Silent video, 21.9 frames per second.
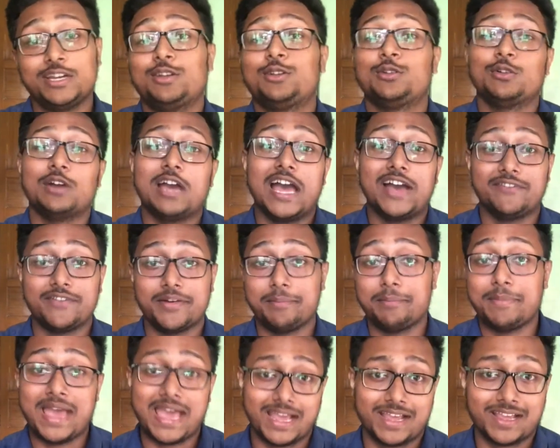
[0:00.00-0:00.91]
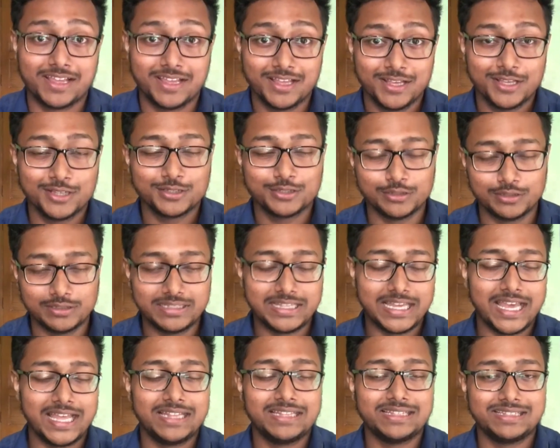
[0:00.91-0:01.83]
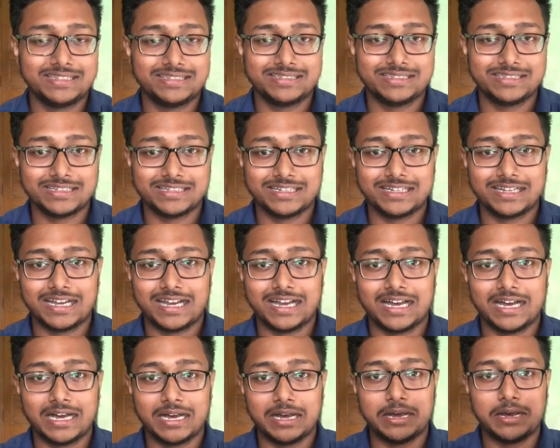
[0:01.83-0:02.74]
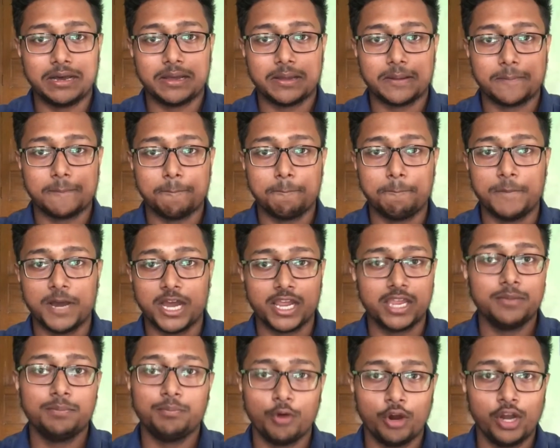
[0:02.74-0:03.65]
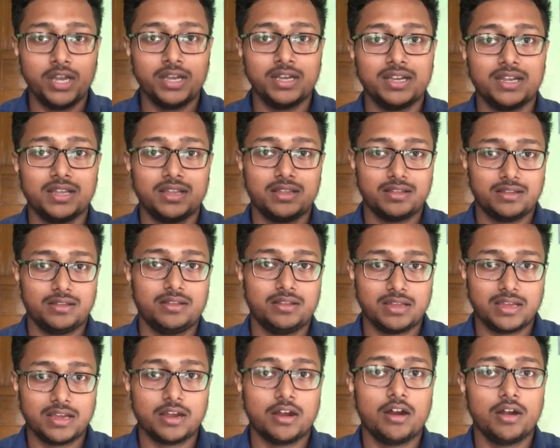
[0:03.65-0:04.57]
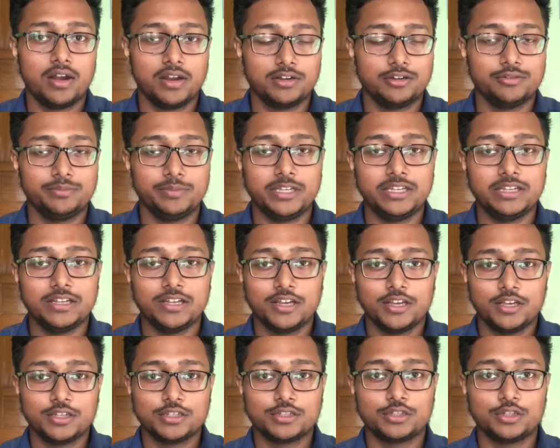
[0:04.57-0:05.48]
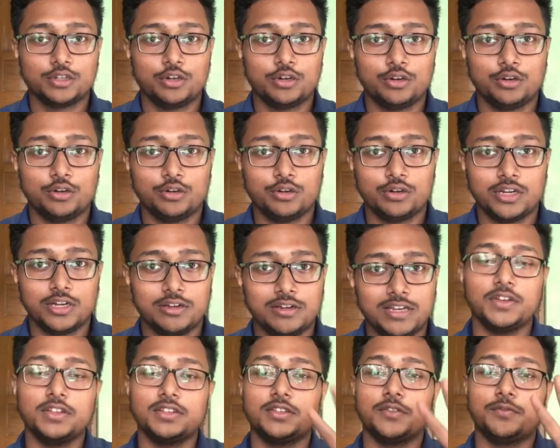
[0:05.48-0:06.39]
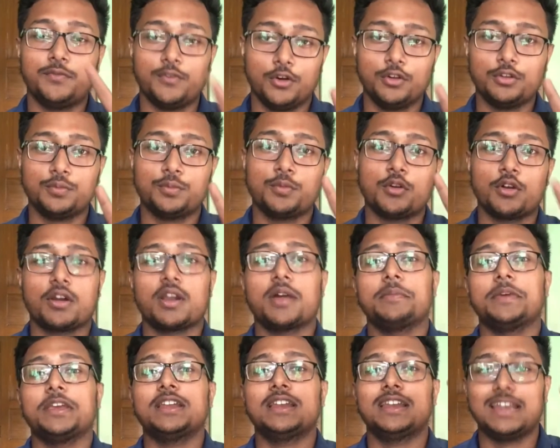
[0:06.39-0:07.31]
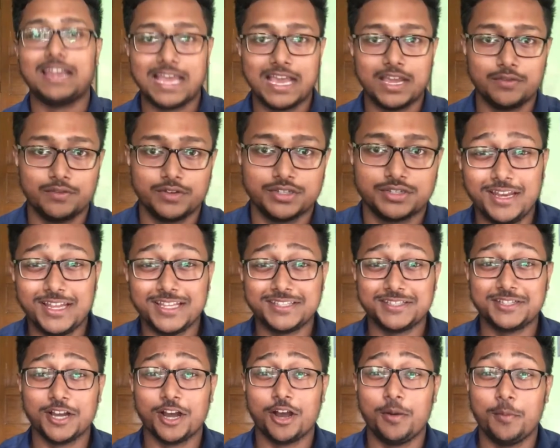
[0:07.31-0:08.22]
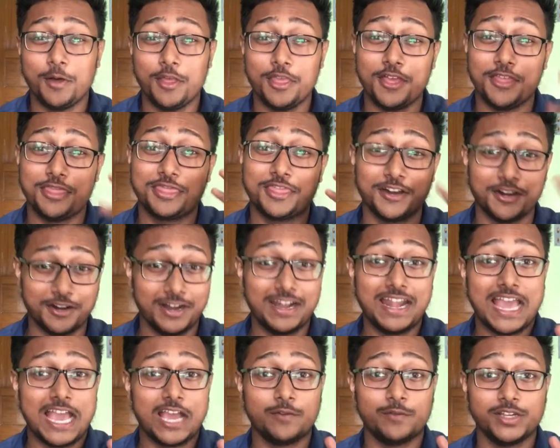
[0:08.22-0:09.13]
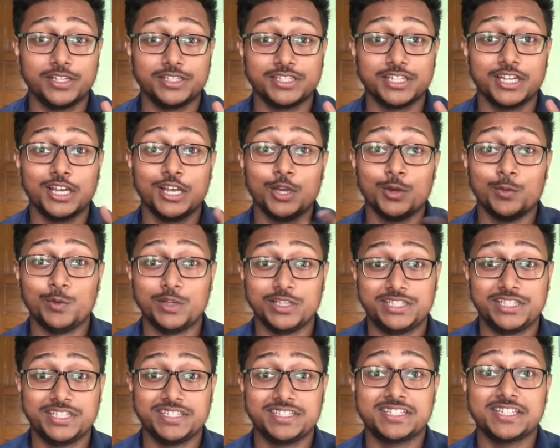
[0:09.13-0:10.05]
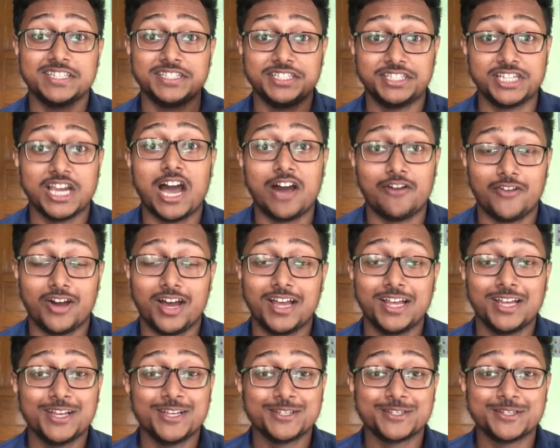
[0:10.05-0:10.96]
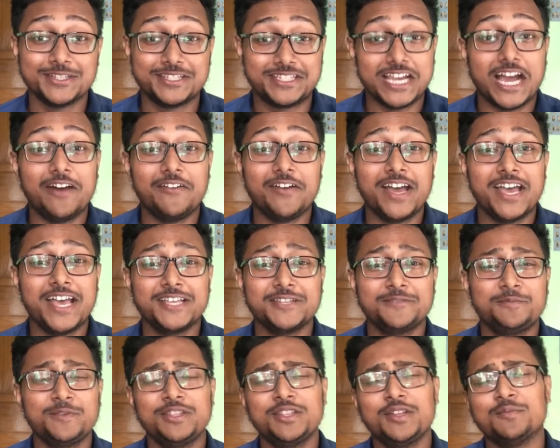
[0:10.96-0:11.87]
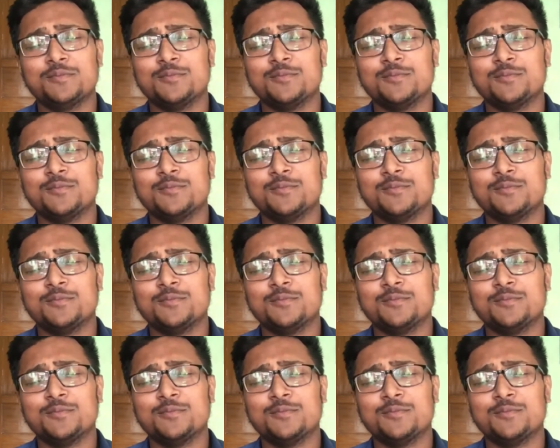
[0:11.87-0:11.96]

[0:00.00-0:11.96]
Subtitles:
to have a Mac. So that's a buggy point according to me. So now it was the fourth programming language. Let's talk about the third language, which is Java. So Java has been the